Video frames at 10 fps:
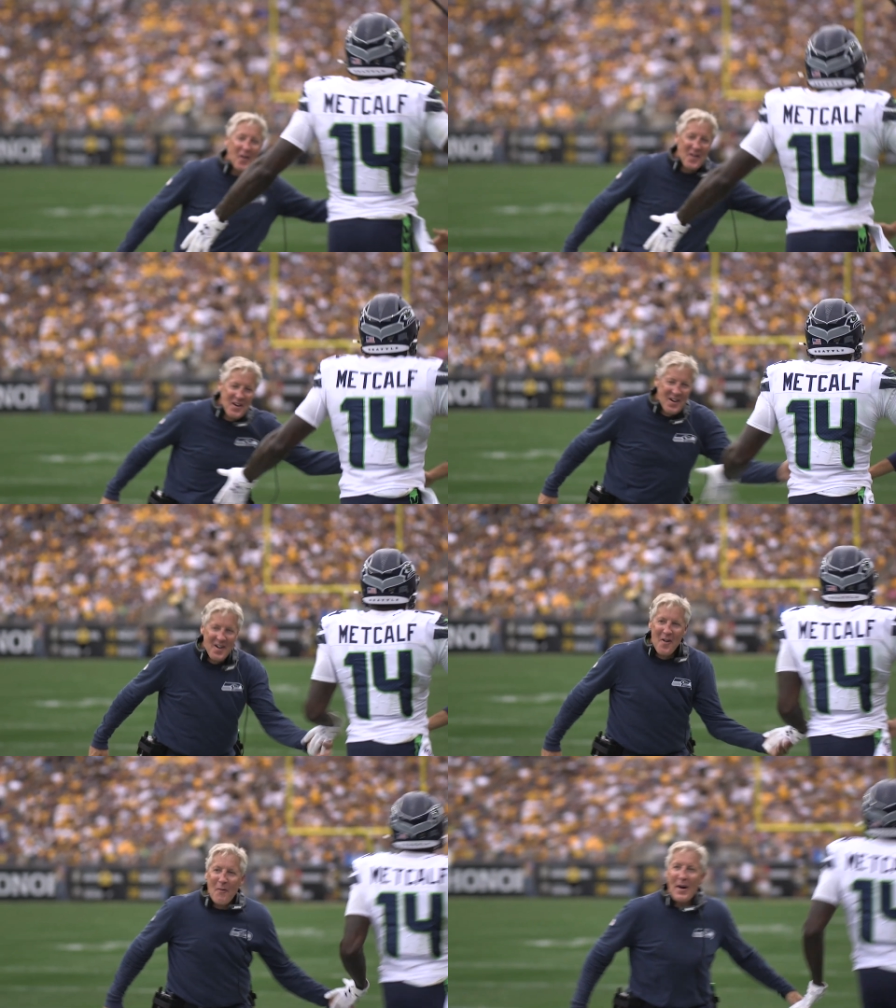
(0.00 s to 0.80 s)
he
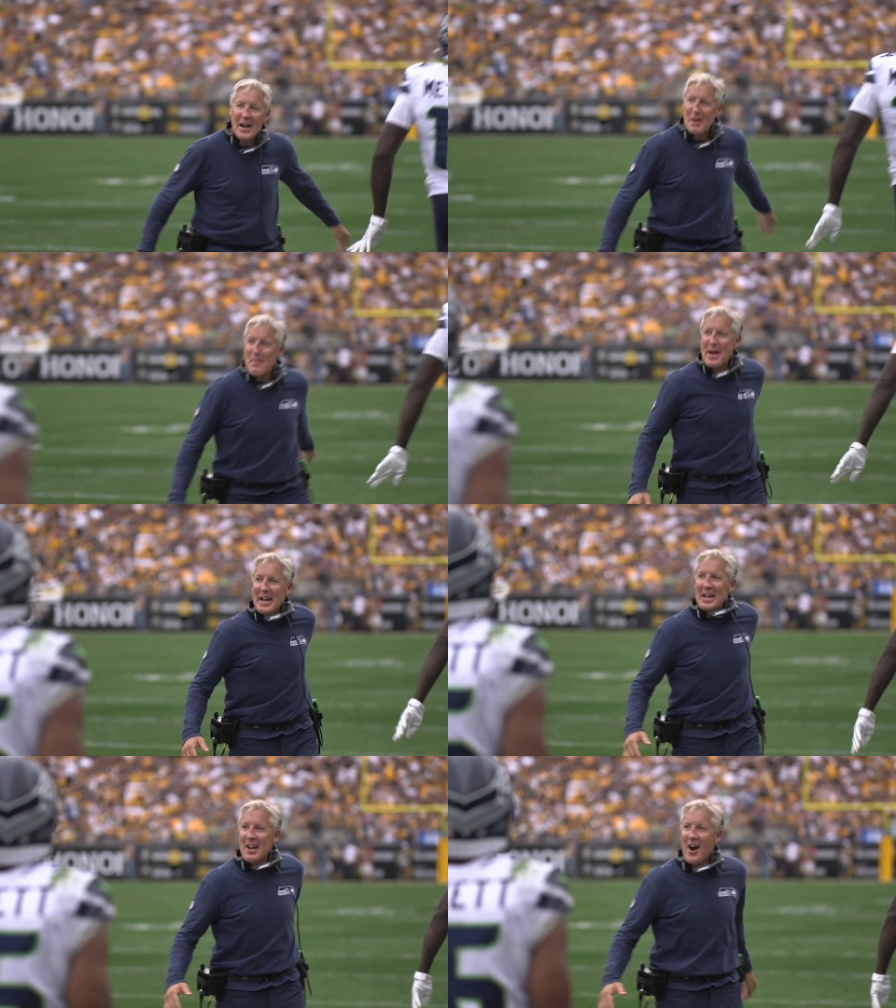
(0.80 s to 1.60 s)
actually kind of hit me on the
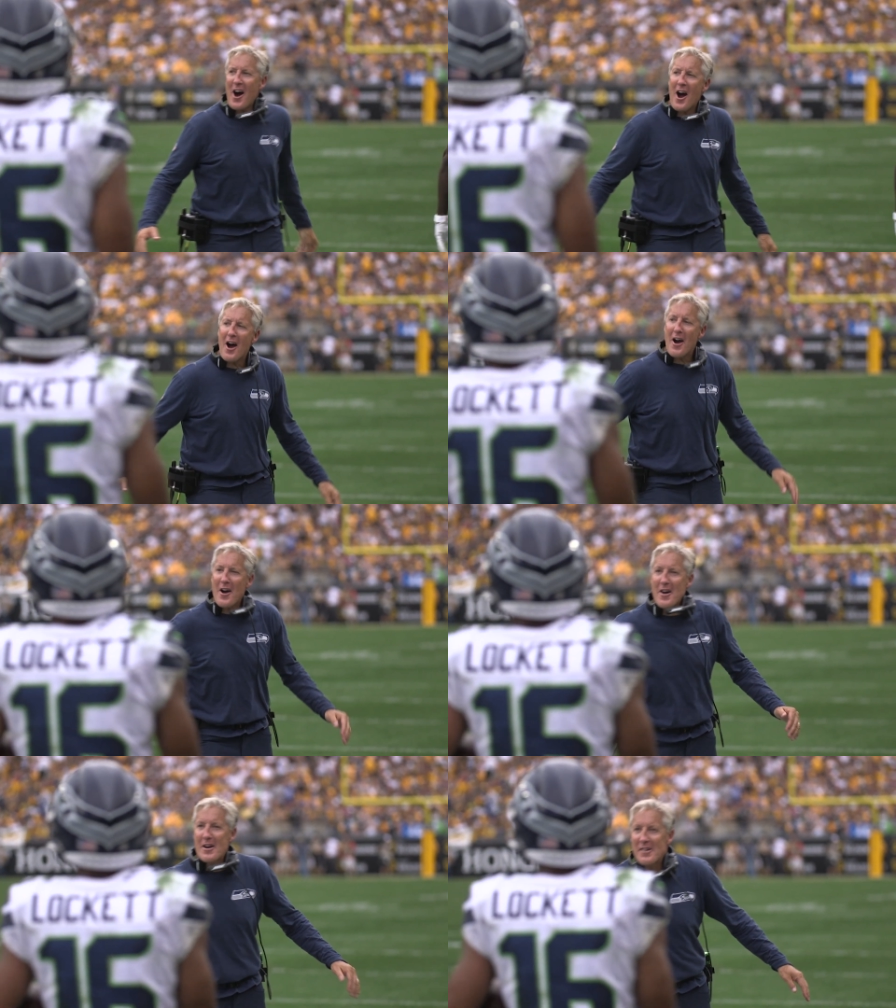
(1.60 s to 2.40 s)
sideline a little bit, kind of felt